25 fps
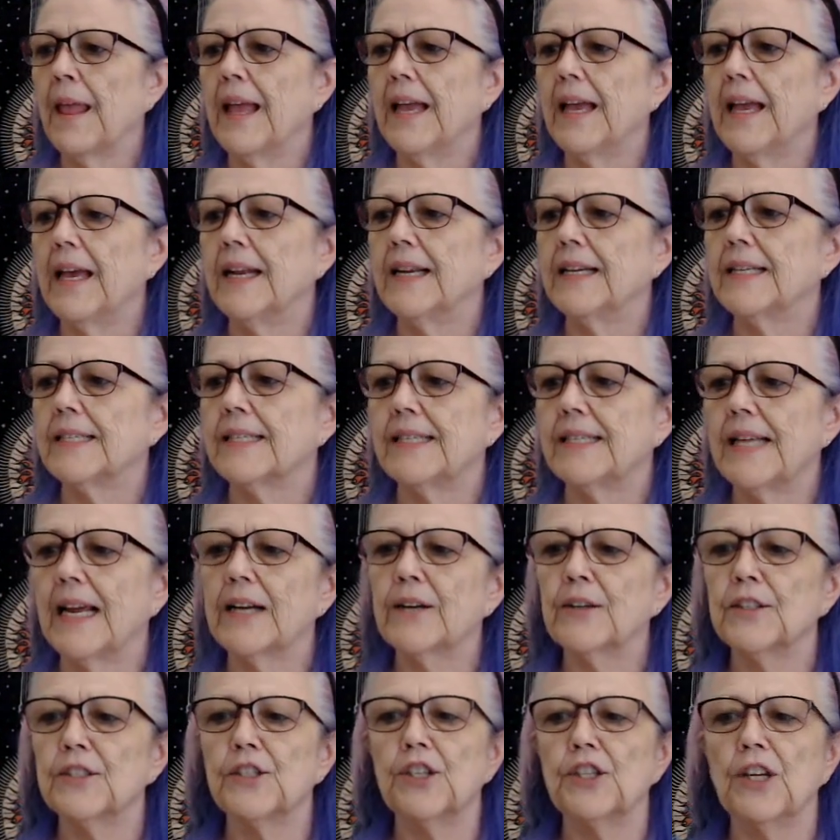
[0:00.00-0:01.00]
It is
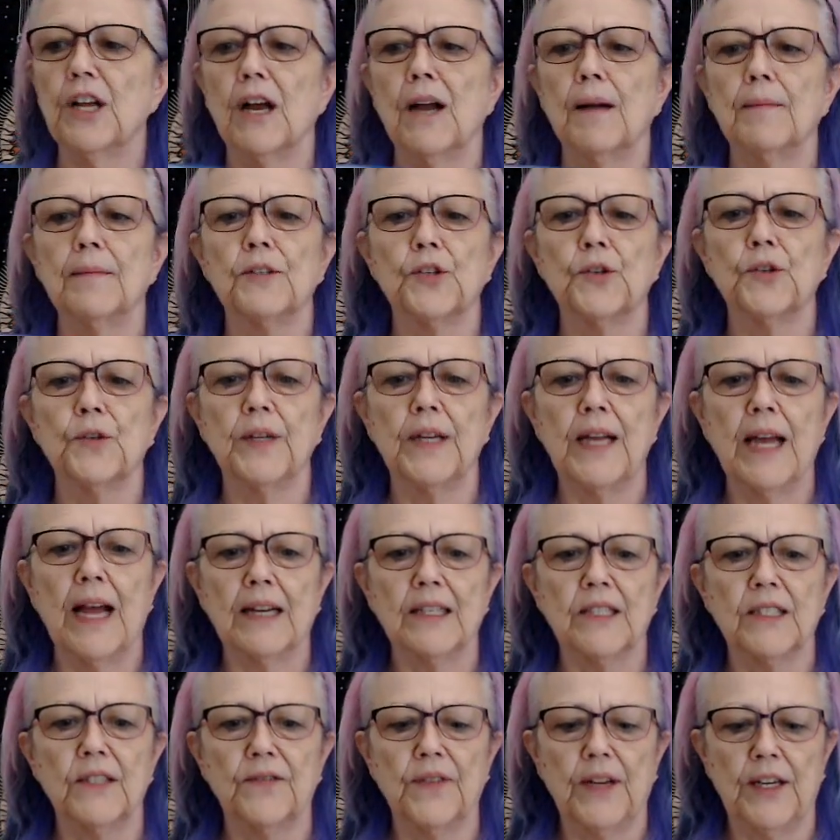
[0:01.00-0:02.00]
Sacred Geometry
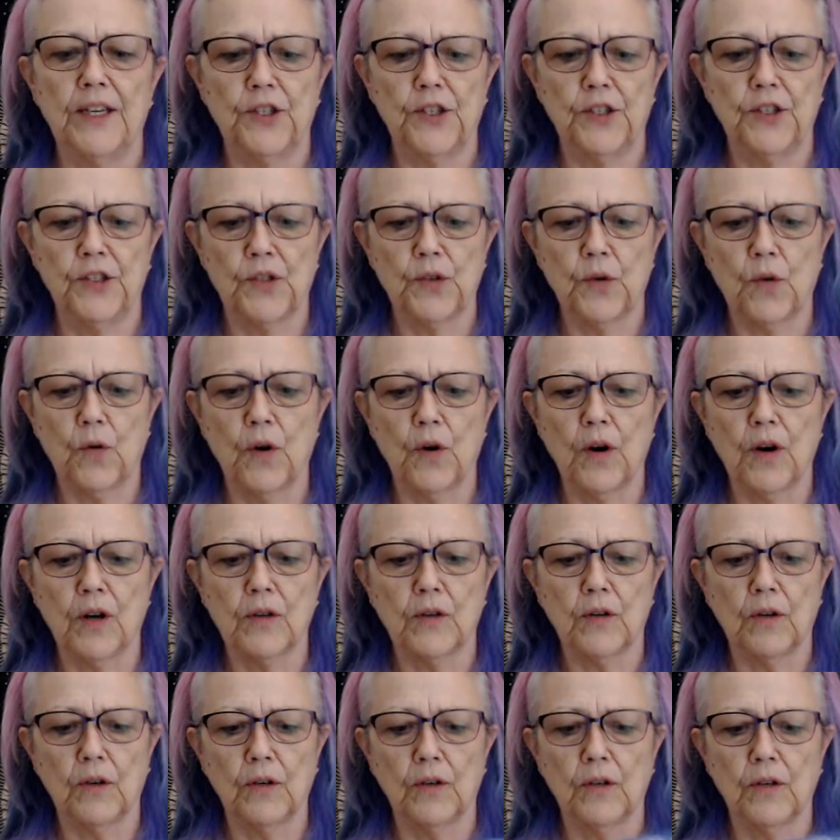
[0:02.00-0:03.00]
Activations
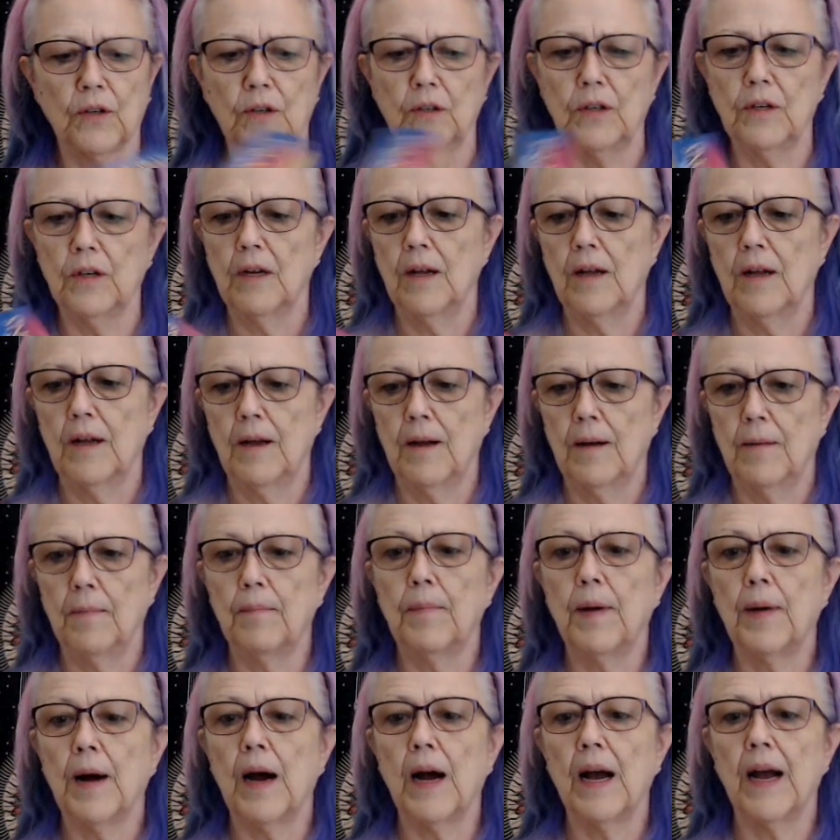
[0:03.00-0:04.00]
Oracle
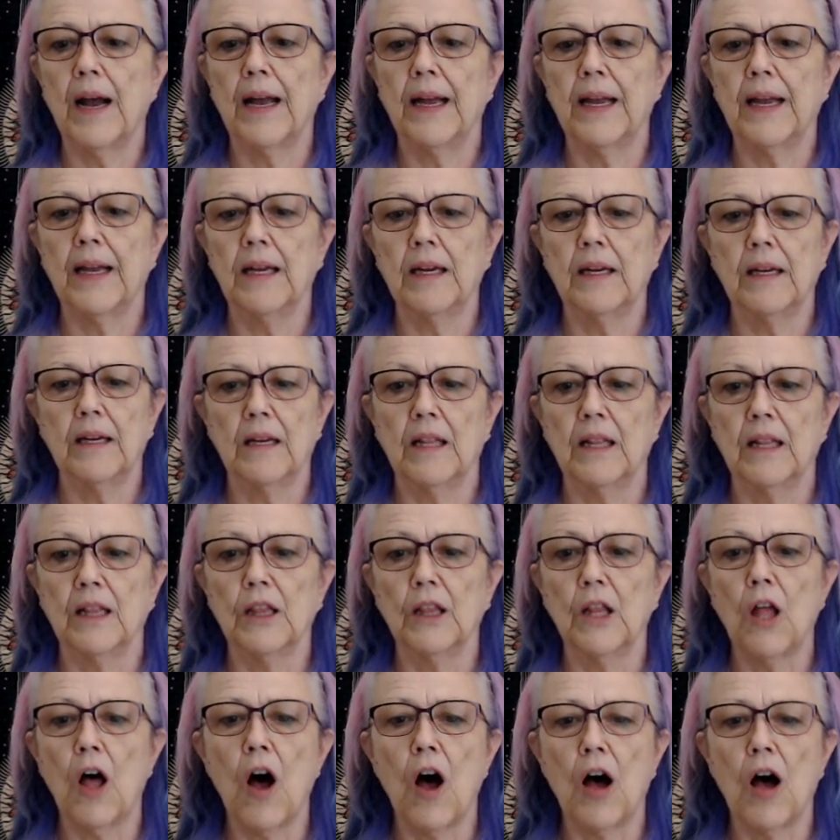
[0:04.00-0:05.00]
by
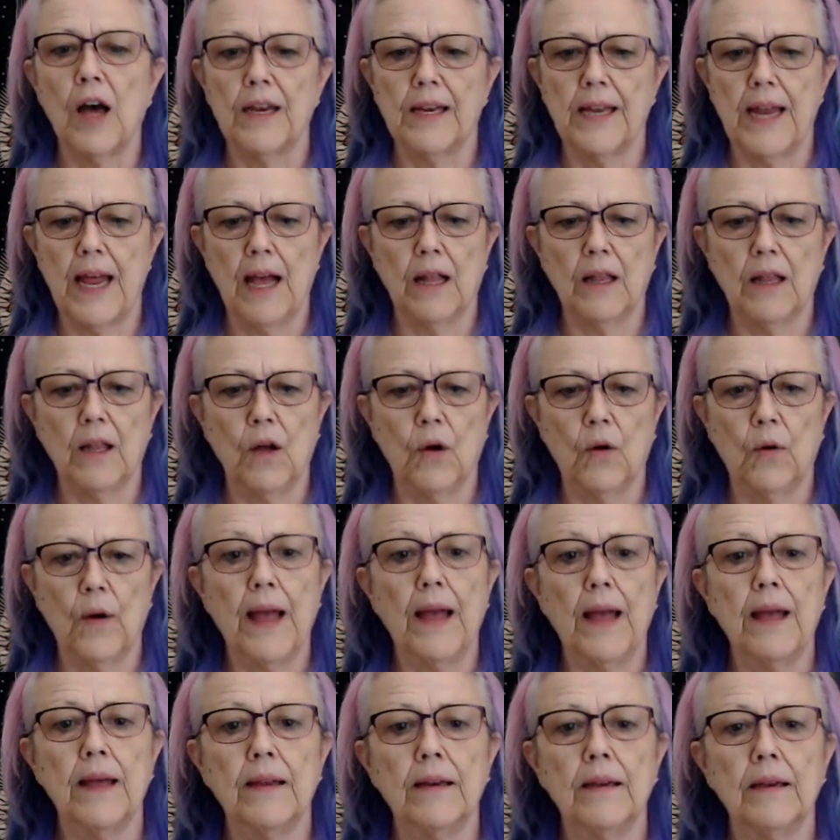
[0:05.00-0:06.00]
Lon,
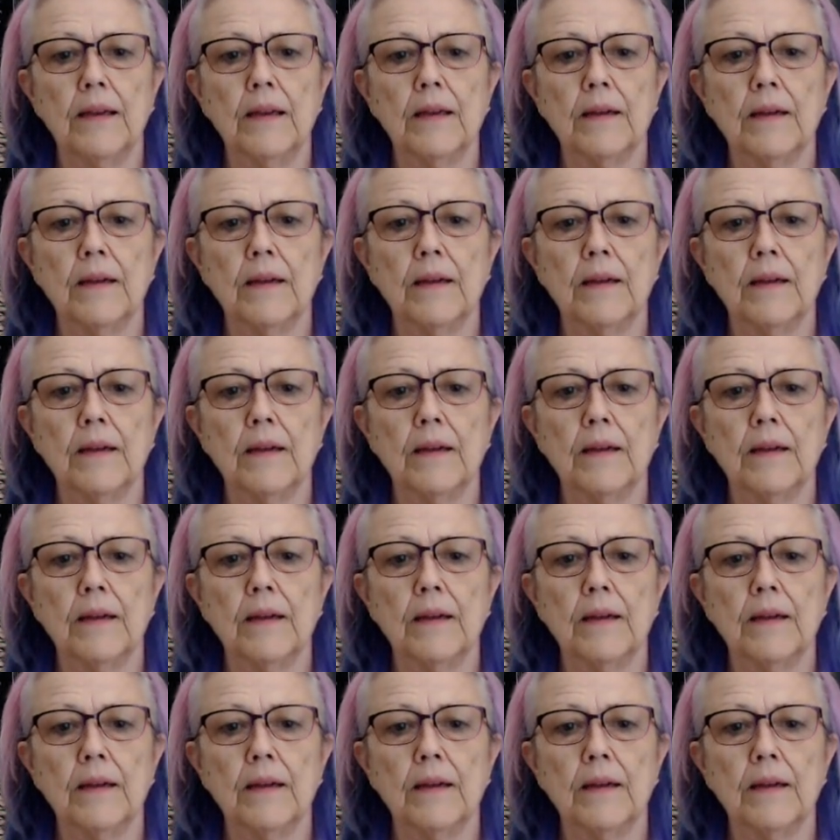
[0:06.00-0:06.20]
L-O-N.